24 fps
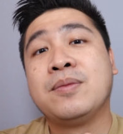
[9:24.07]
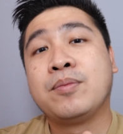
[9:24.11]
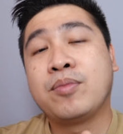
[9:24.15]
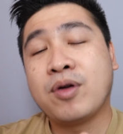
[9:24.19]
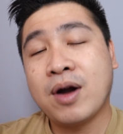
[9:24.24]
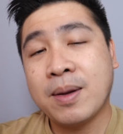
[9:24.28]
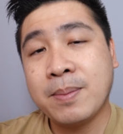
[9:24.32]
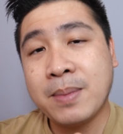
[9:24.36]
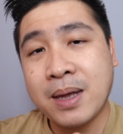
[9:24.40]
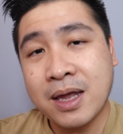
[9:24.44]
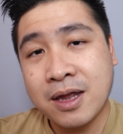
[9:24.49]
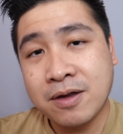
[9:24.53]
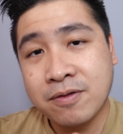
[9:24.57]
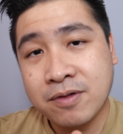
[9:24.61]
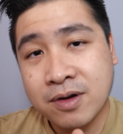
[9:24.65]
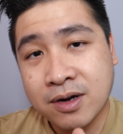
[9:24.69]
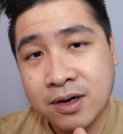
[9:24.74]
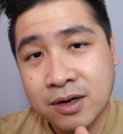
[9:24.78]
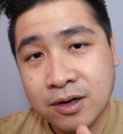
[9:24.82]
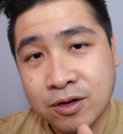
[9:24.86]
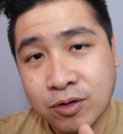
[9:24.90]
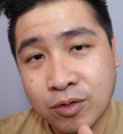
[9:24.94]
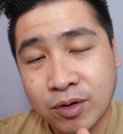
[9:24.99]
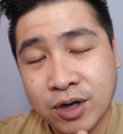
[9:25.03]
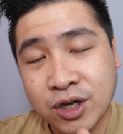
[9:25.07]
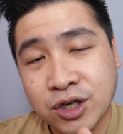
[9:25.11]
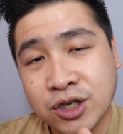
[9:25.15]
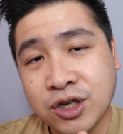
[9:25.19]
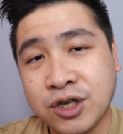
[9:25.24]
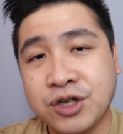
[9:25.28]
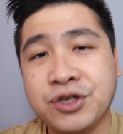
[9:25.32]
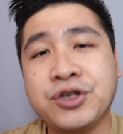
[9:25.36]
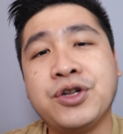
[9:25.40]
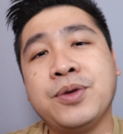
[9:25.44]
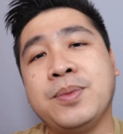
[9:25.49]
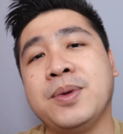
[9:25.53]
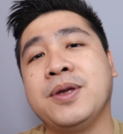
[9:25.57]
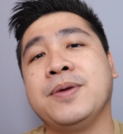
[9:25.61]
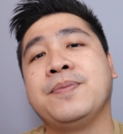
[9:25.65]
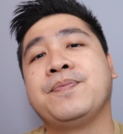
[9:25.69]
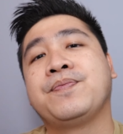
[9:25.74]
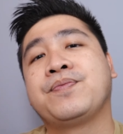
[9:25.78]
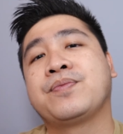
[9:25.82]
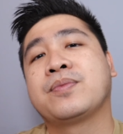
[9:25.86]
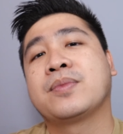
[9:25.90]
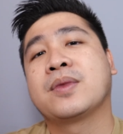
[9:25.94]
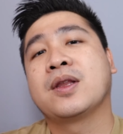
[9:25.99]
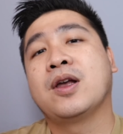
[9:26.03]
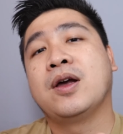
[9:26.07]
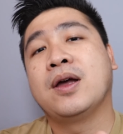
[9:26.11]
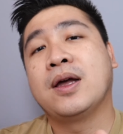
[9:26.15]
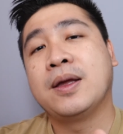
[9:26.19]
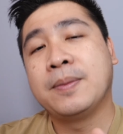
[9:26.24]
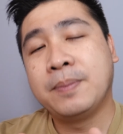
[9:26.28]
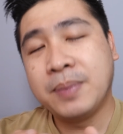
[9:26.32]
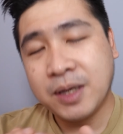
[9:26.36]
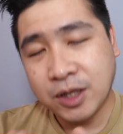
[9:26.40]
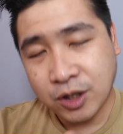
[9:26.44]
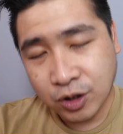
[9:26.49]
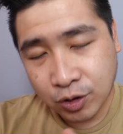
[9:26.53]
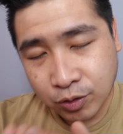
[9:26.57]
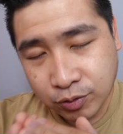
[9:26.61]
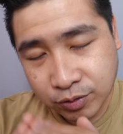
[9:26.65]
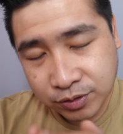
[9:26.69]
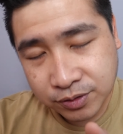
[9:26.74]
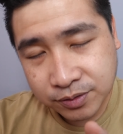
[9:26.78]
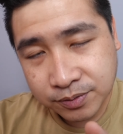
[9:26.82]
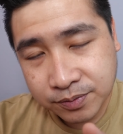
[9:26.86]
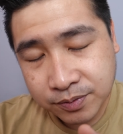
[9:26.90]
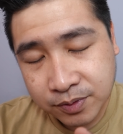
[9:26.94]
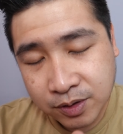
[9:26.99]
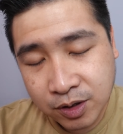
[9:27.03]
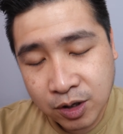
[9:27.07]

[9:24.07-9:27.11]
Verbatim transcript: prime area location HDB BTOs.